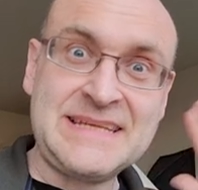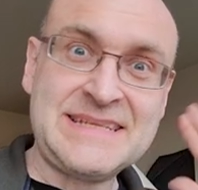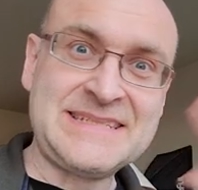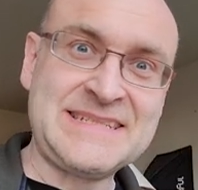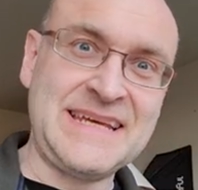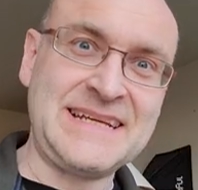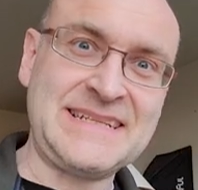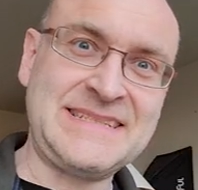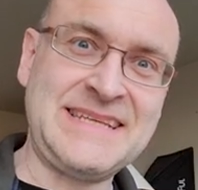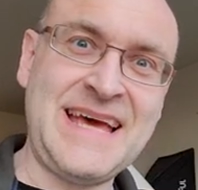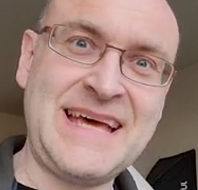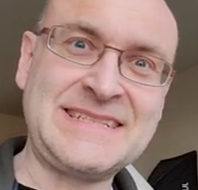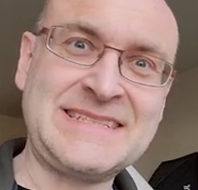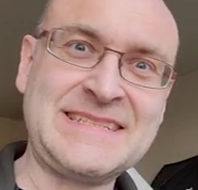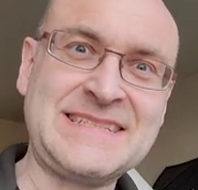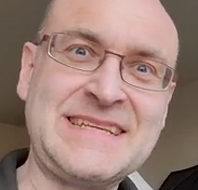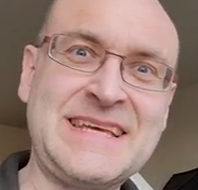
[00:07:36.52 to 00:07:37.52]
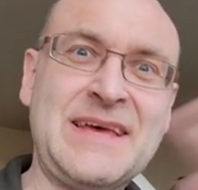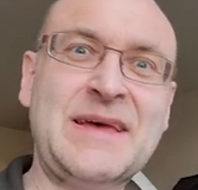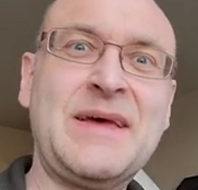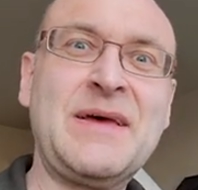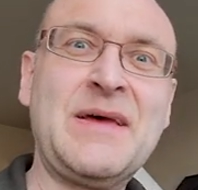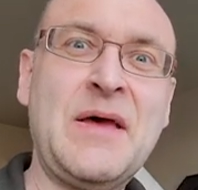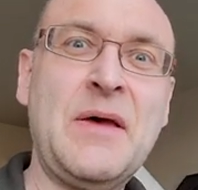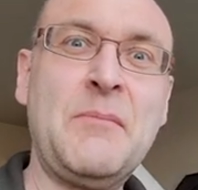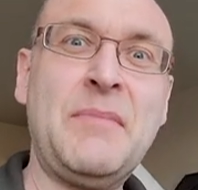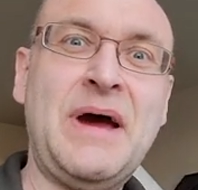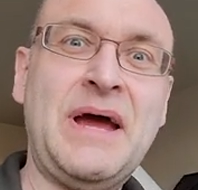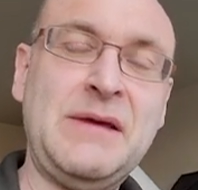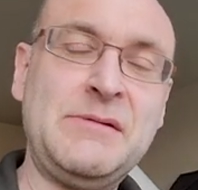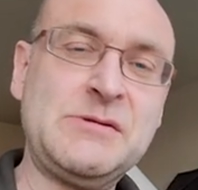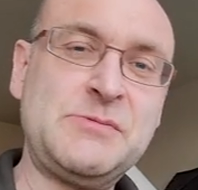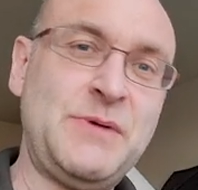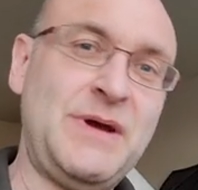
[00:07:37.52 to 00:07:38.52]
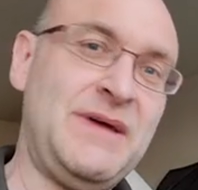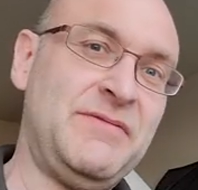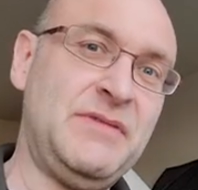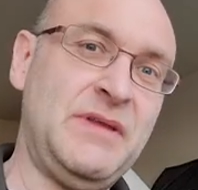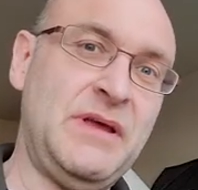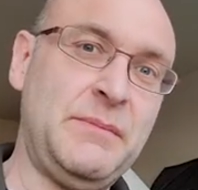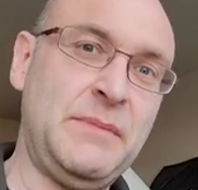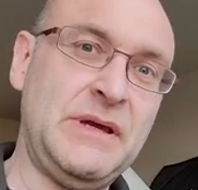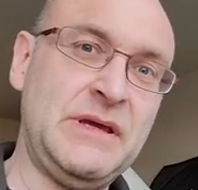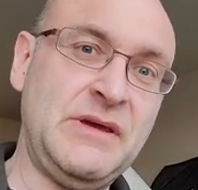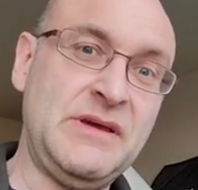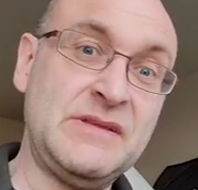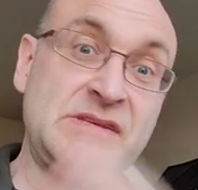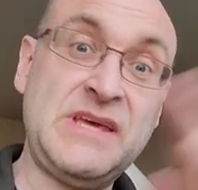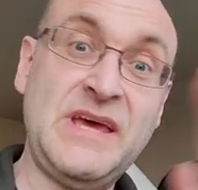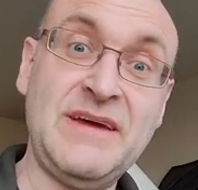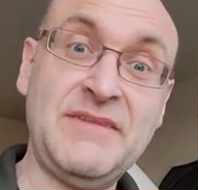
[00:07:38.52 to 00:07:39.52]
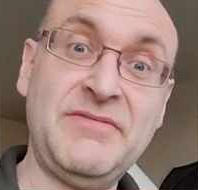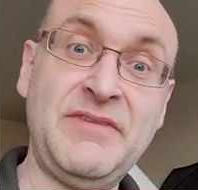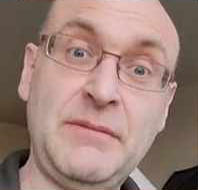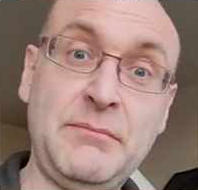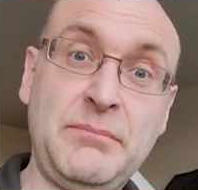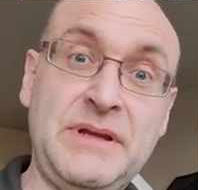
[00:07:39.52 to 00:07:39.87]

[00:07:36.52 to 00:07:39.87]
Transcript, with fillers: Success! My name is Brian from Denmark, you're a tech fan.